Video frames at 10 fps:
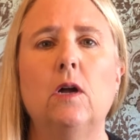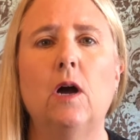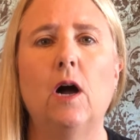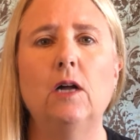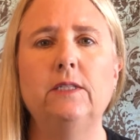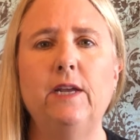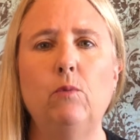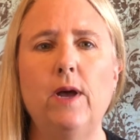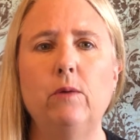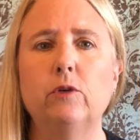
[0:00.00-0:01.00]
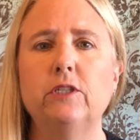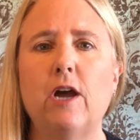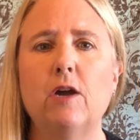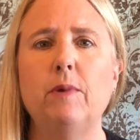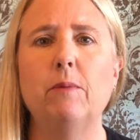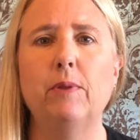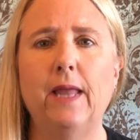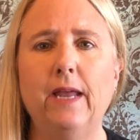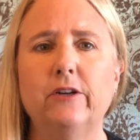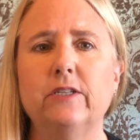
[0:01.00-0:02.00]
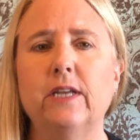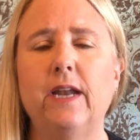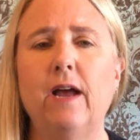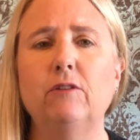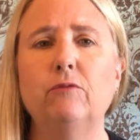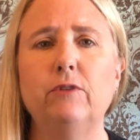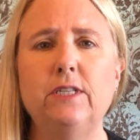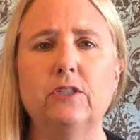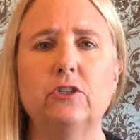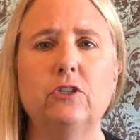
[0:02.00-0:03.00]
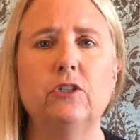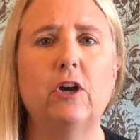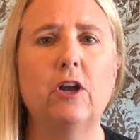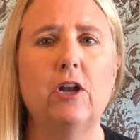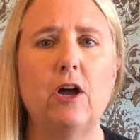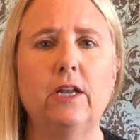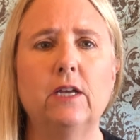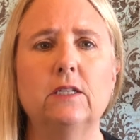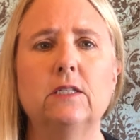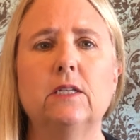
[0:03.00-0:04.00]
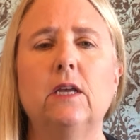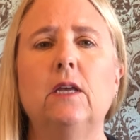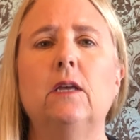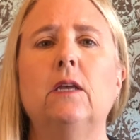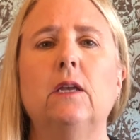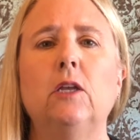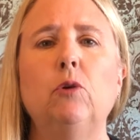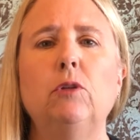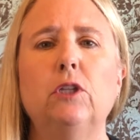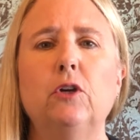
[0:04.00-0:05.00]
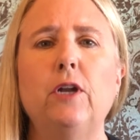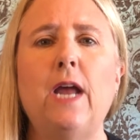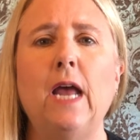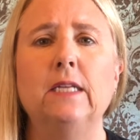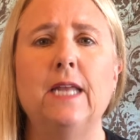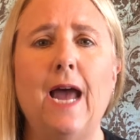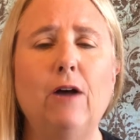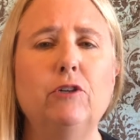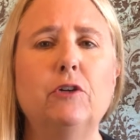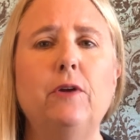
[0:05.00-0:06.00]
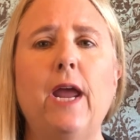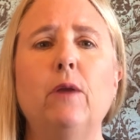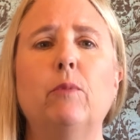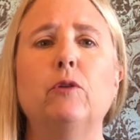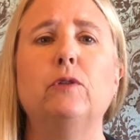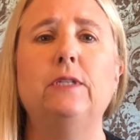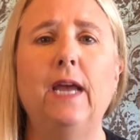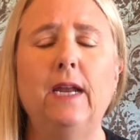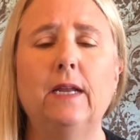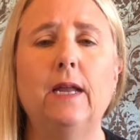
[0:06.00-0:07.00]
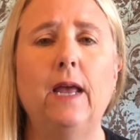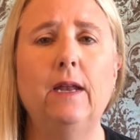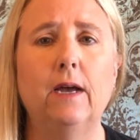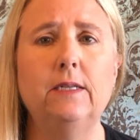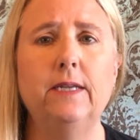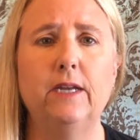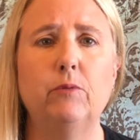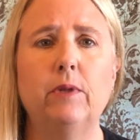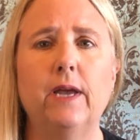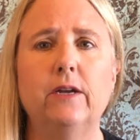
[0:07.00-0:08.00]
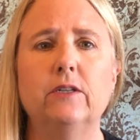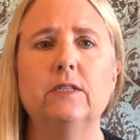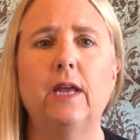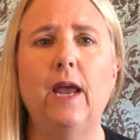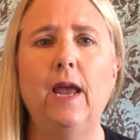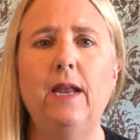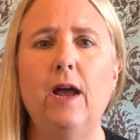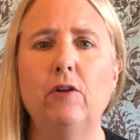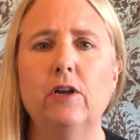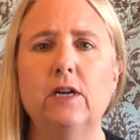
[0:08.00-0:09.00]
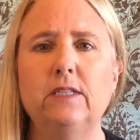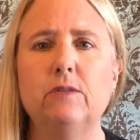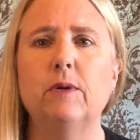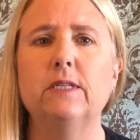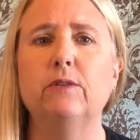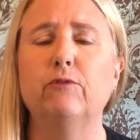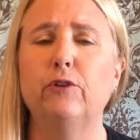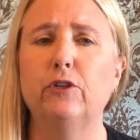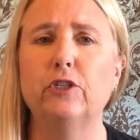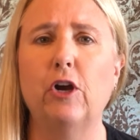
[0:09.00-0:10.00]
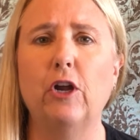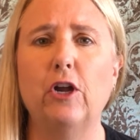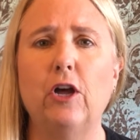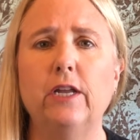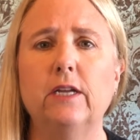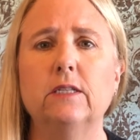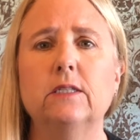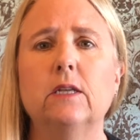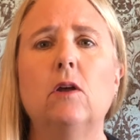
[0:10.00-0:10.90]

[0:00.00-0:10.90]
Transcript: On day one, we'll talk about planners and how to research your target audience. You'll learn how to create both dated and undated planners and how to customize them for your target audience.